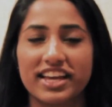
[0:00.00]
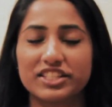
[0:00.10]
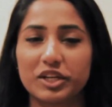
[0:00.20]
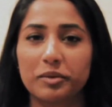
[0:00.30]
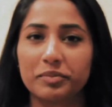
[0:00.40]

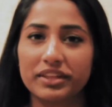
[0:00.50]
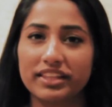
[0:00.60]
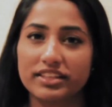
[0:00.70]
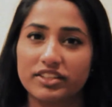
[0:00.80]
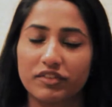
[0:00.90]
It's a
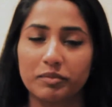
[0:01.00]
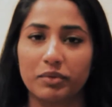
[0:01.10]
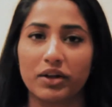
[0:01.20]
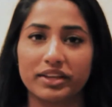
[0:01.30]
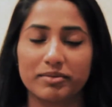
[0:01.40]
completely different
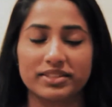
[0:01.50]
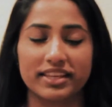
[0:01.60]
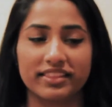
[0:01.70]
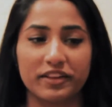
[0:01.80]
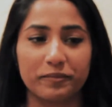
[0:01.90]
ballgame. It's
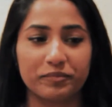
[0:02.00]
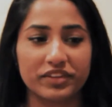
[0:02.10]
like the...